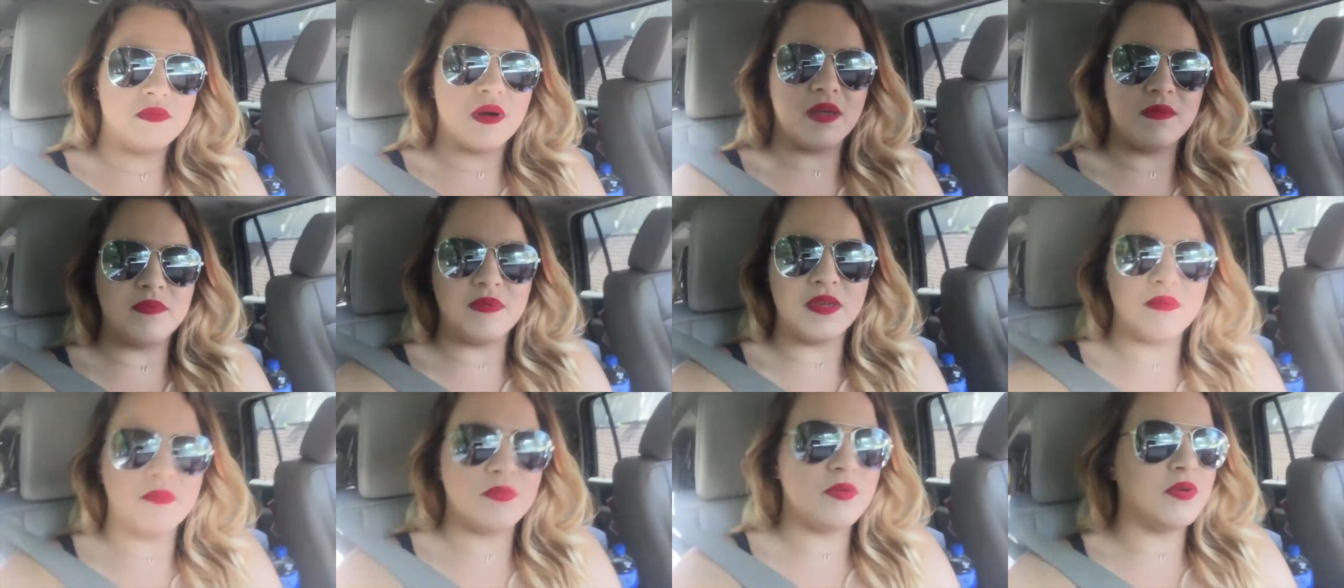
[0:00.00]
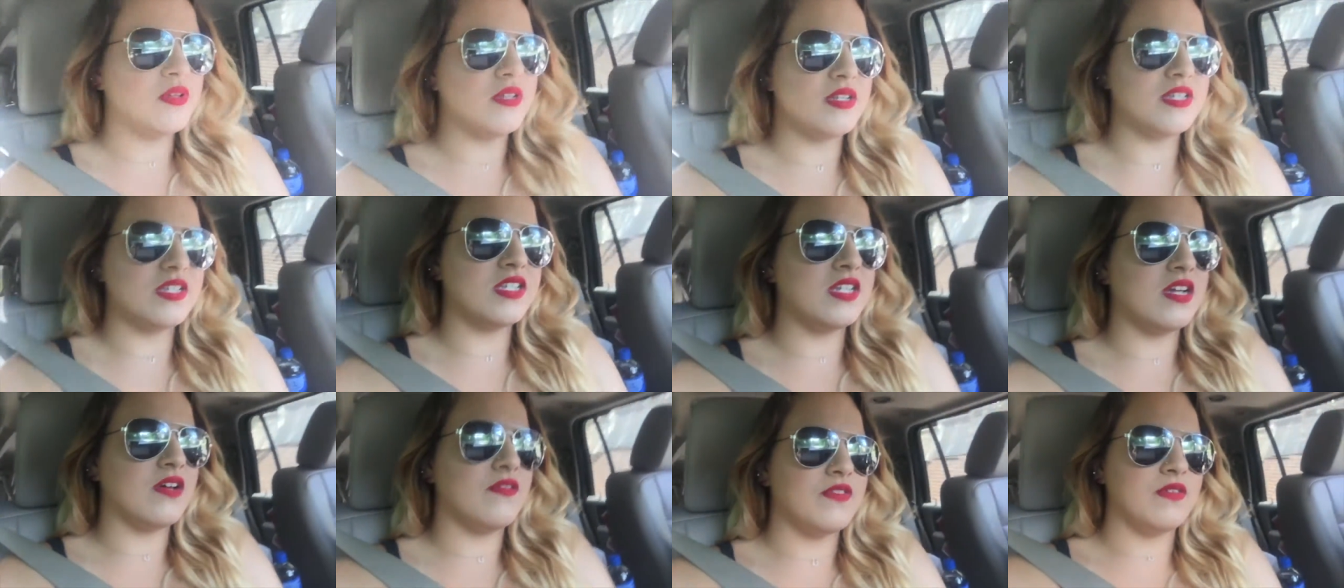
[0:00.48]
by people and
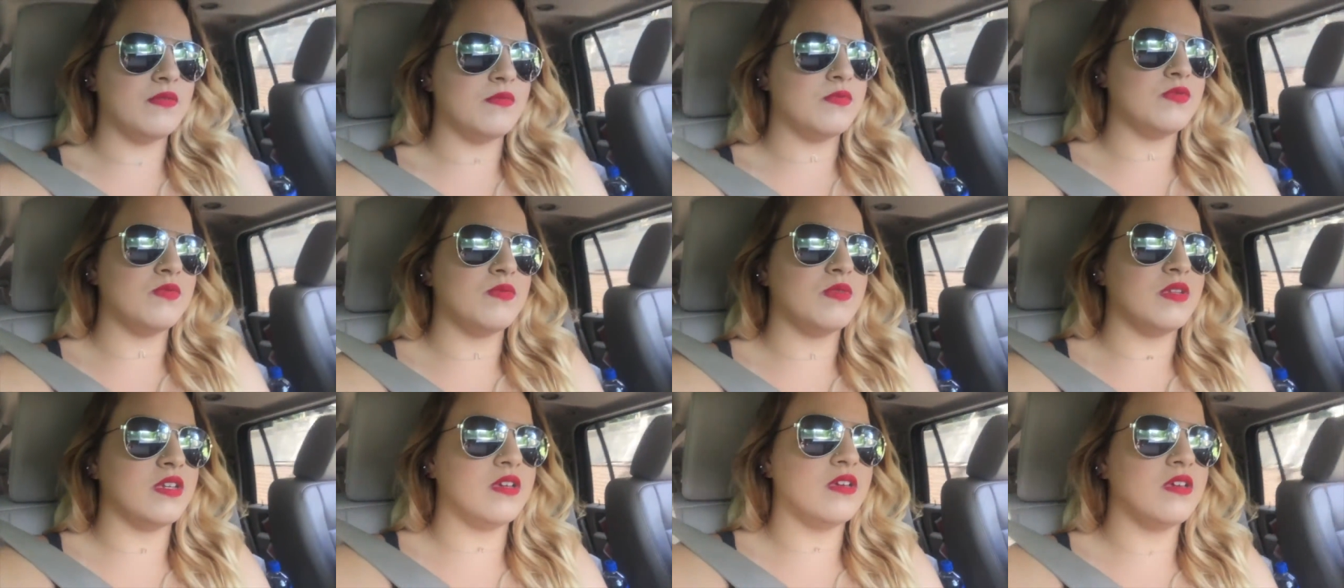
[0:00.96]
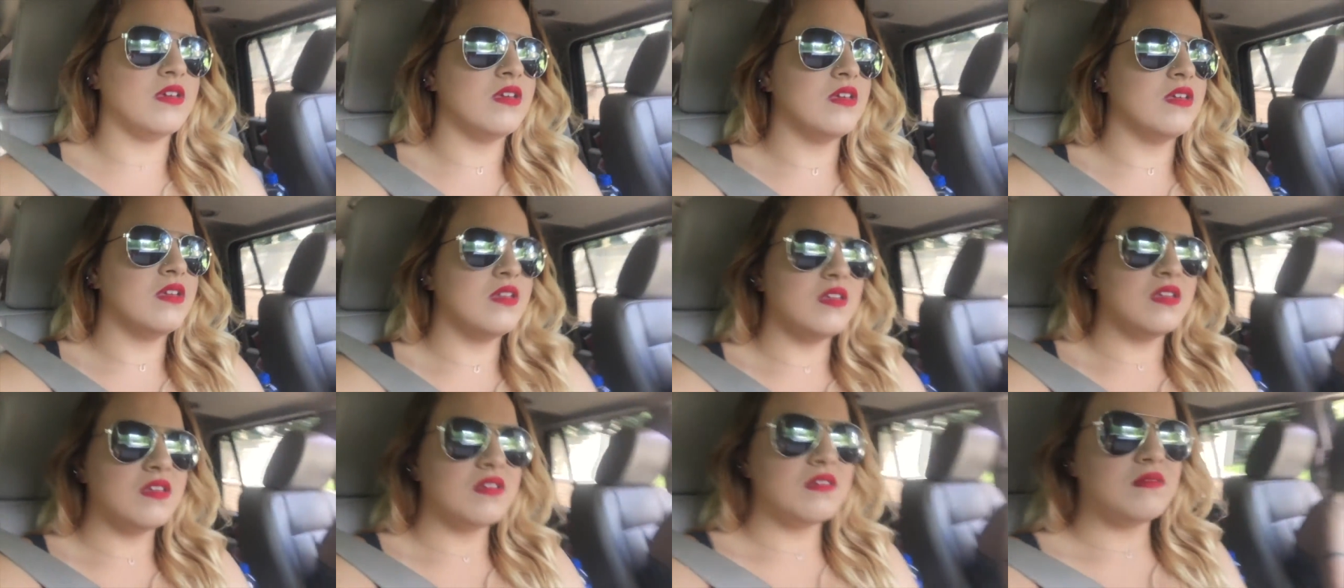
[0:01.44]
stuff. And it was taken really taken for
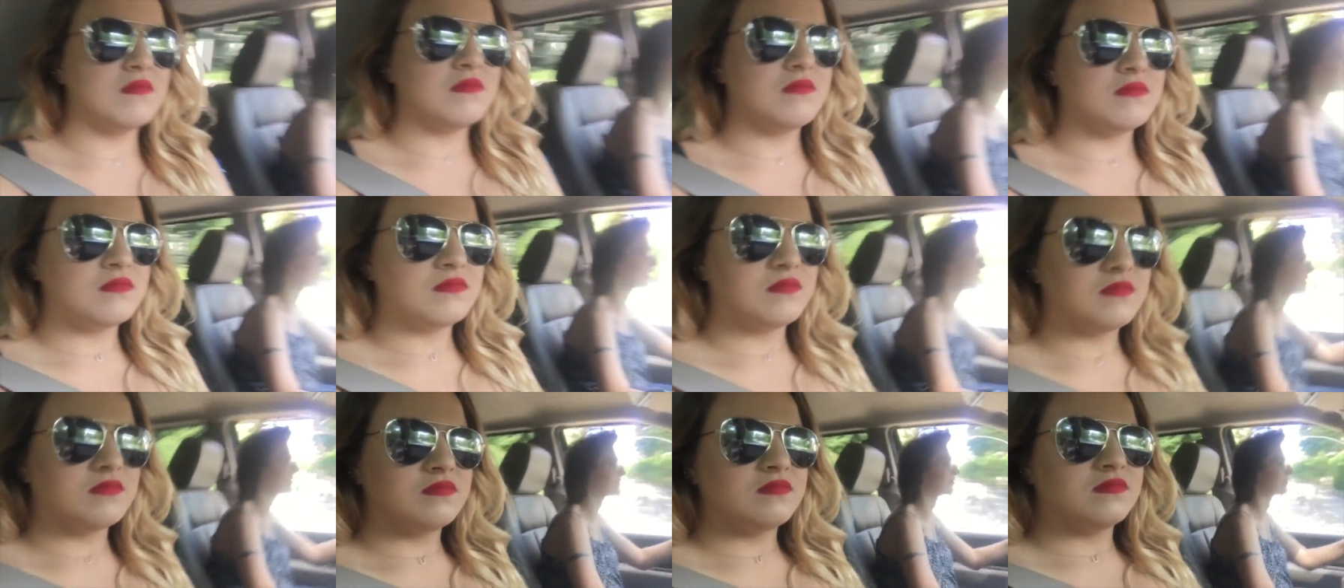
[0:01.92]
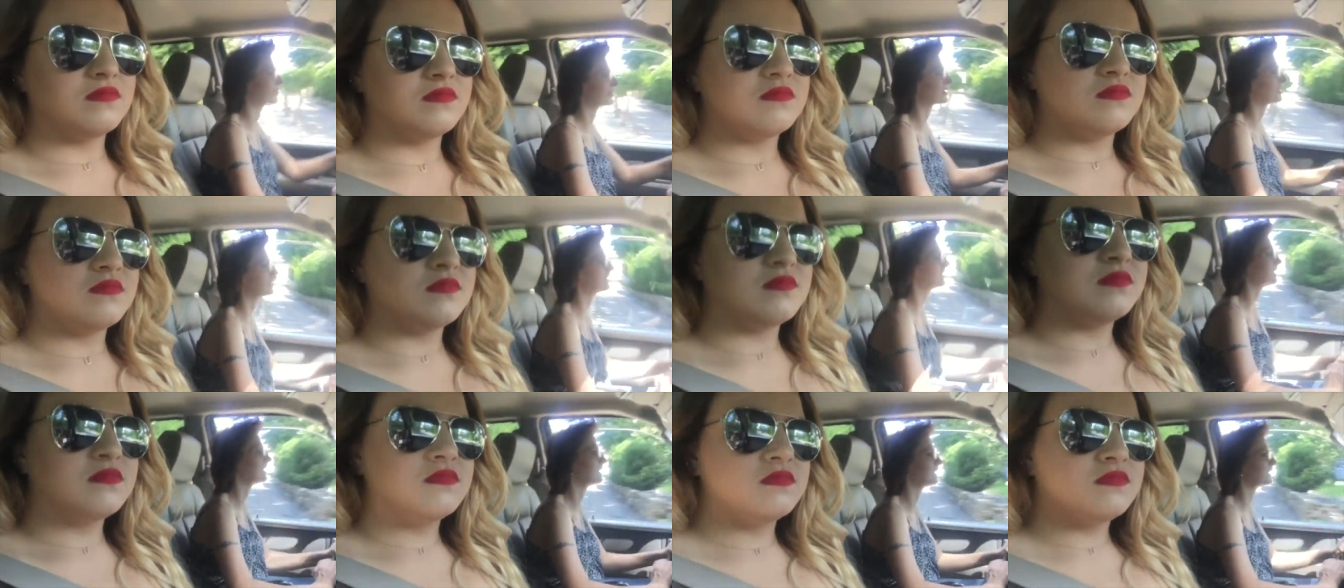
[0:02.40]
sex
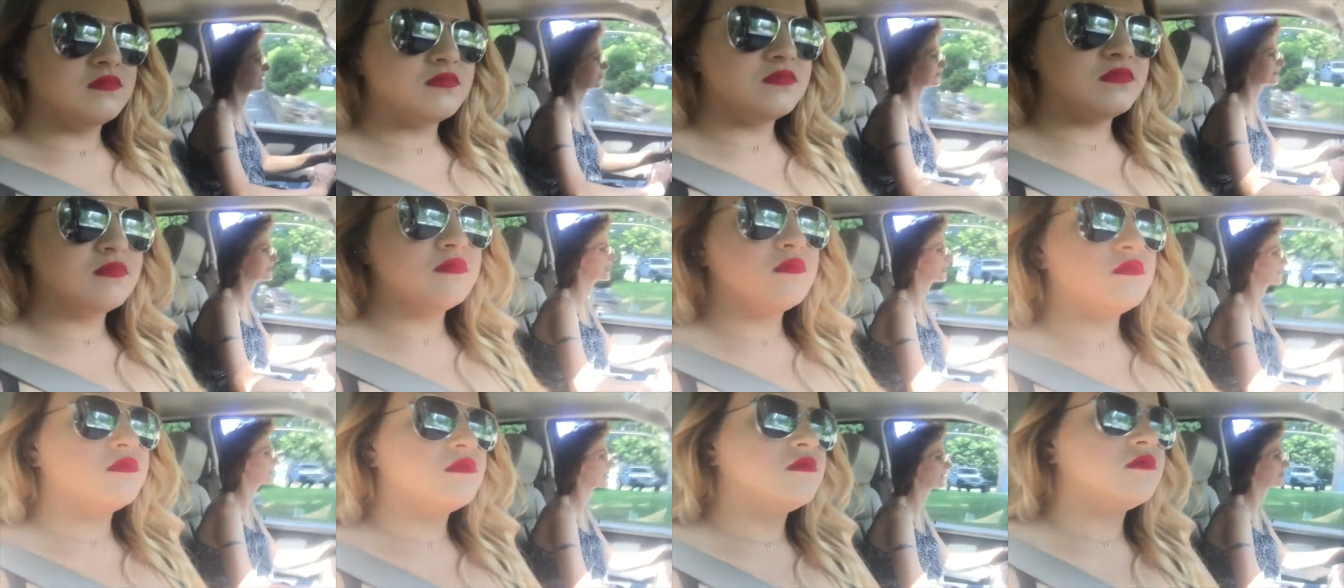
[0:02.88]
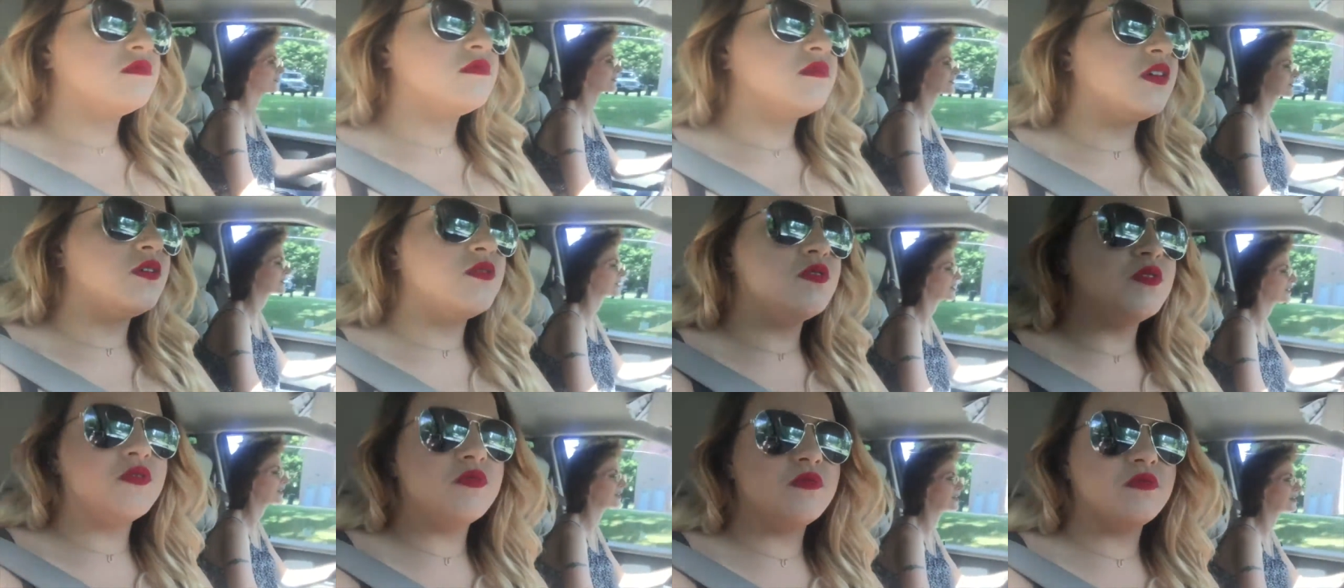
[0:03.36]
slavery and everything else.
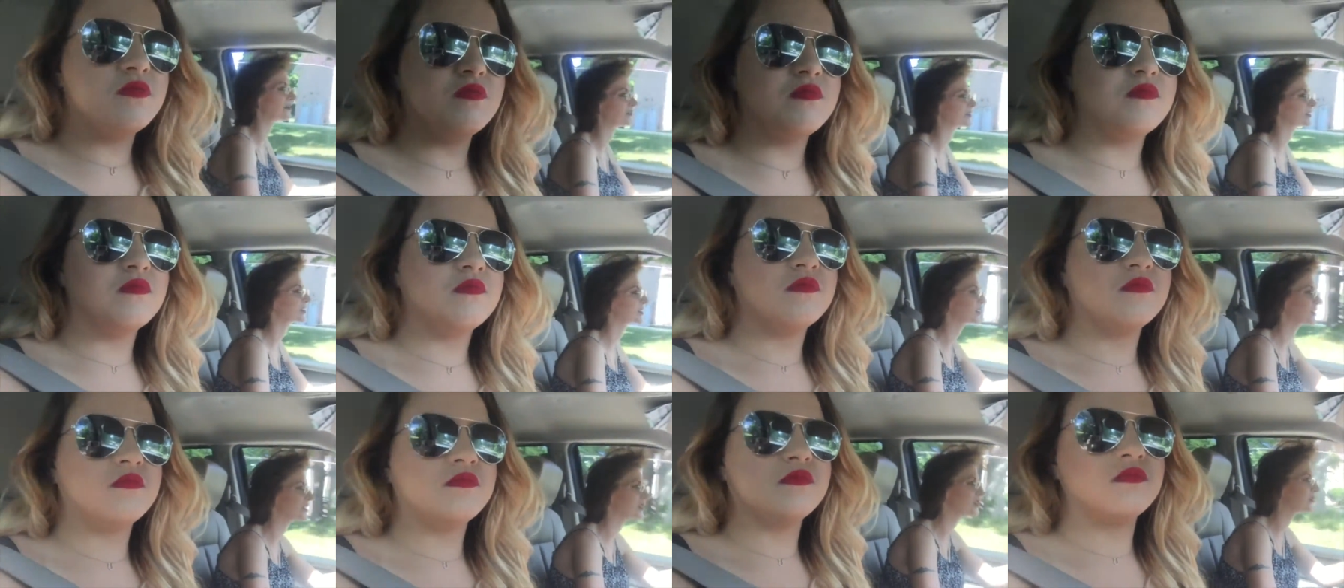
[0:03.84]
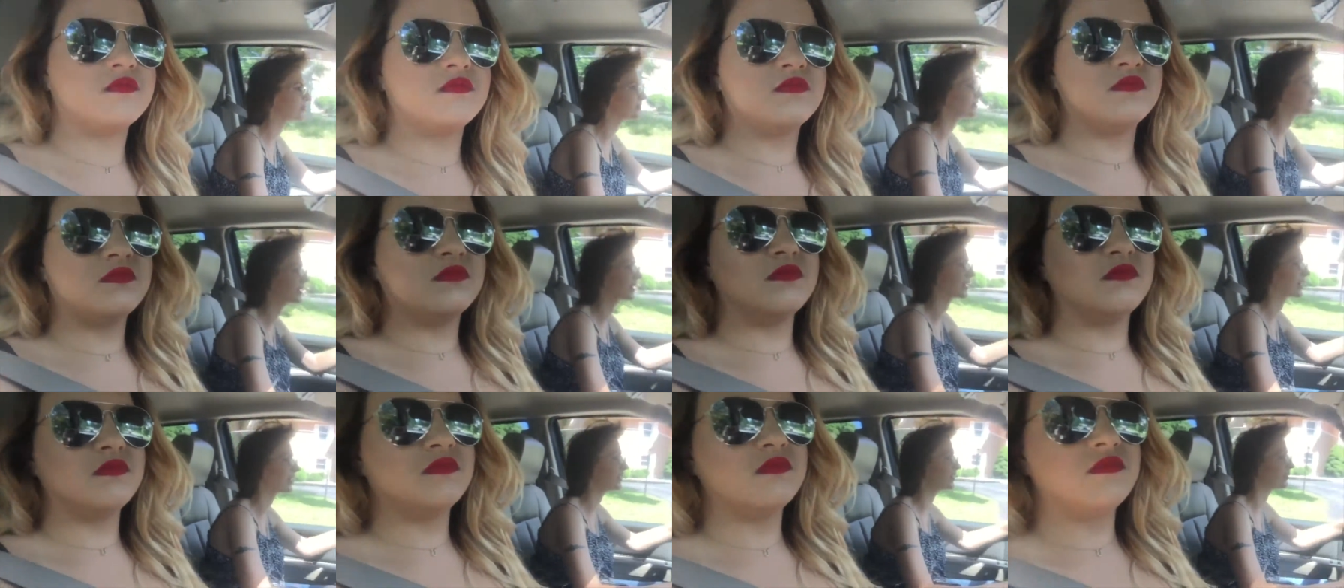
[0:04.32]
and they never see you
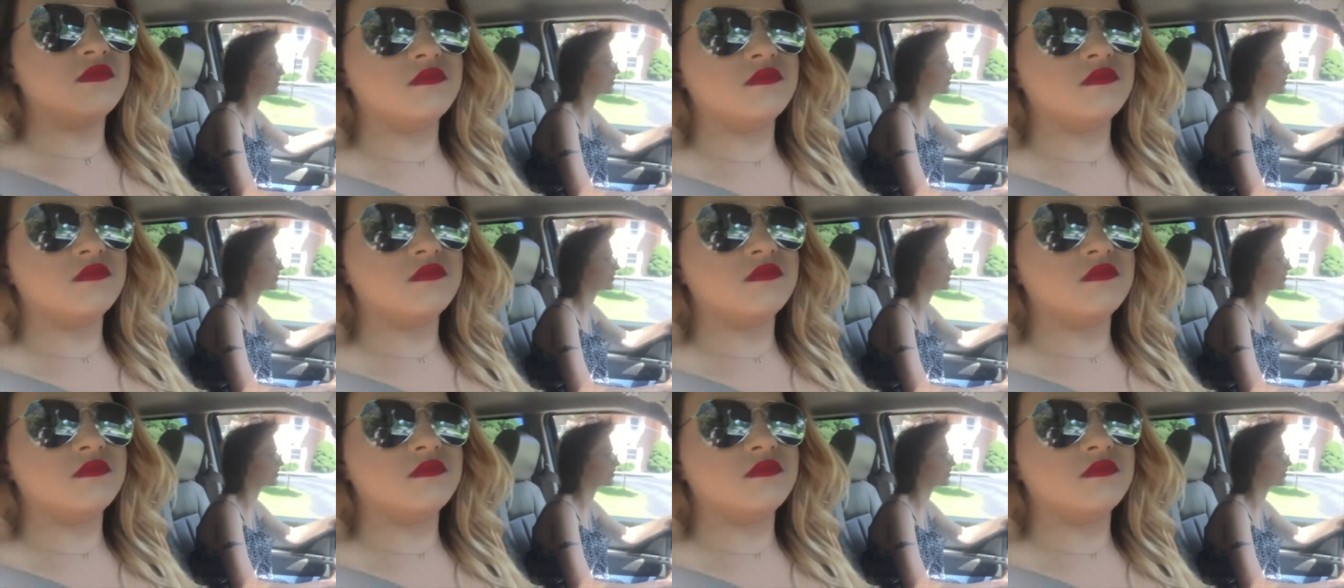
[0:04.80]
again;